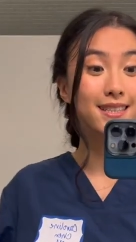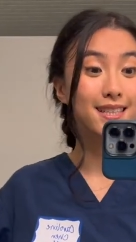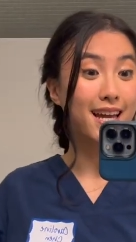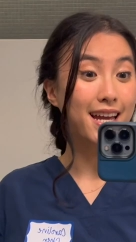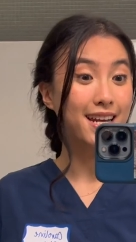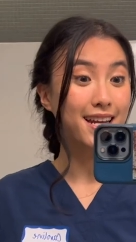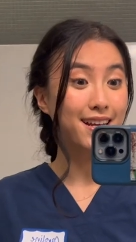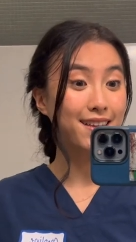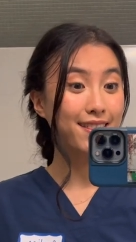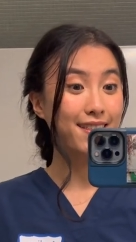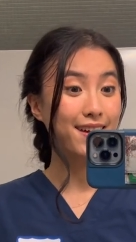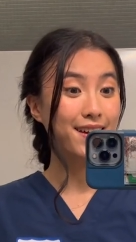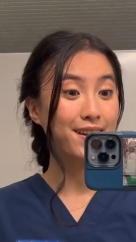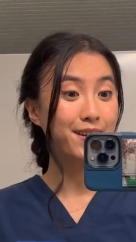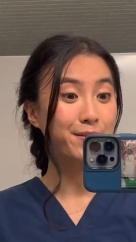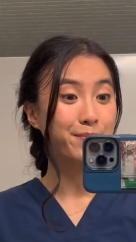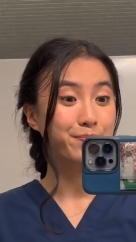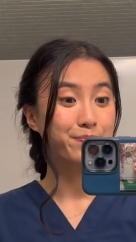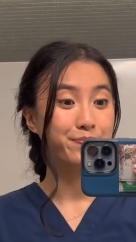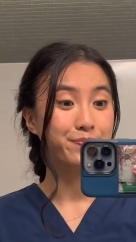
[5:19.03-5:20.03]
dating
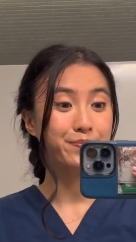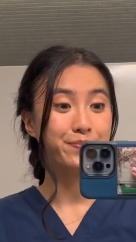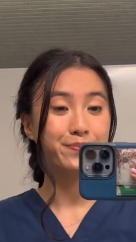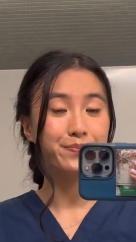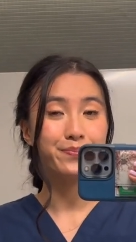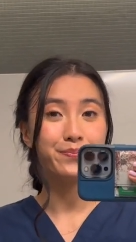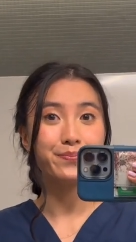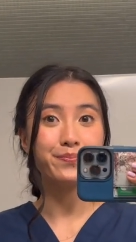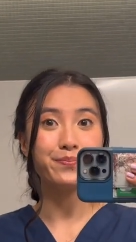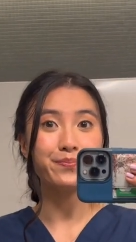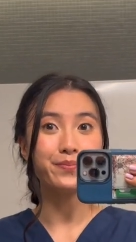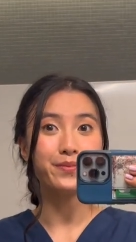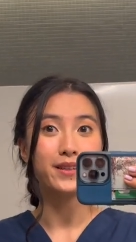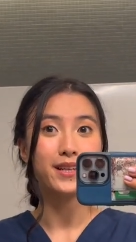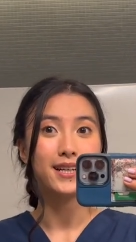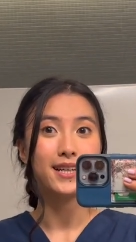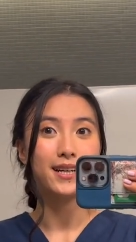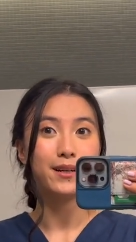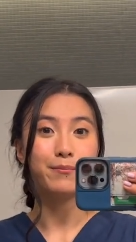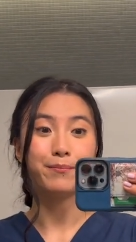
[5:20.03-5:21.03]
thing,
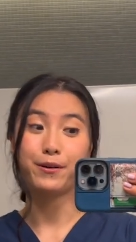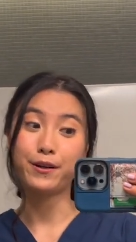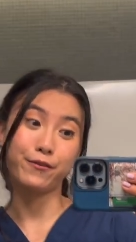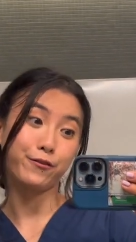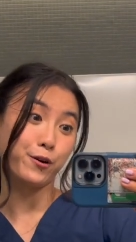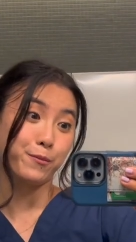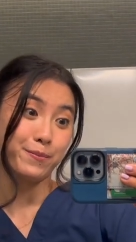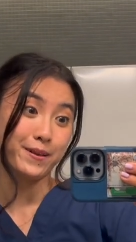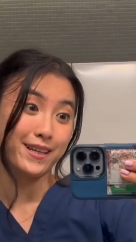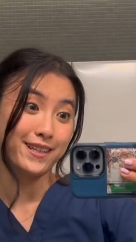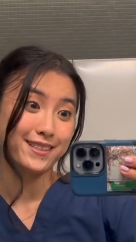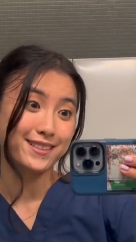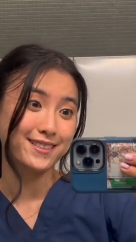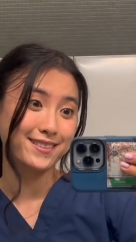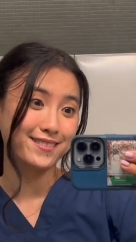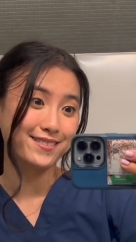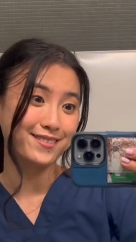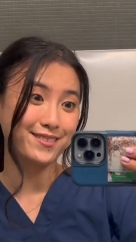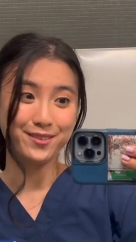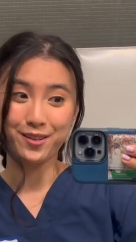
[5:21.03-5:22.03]
but for bigs.
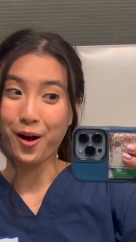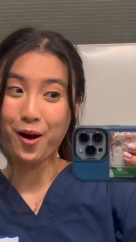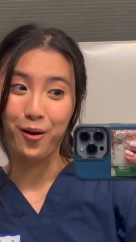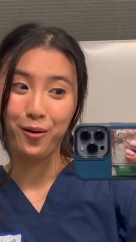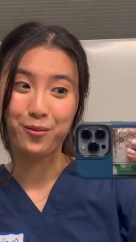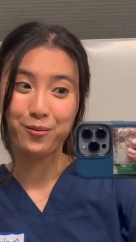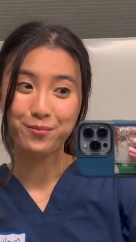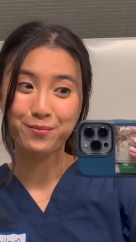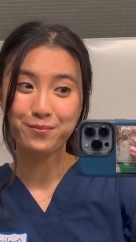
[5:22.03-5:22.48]
So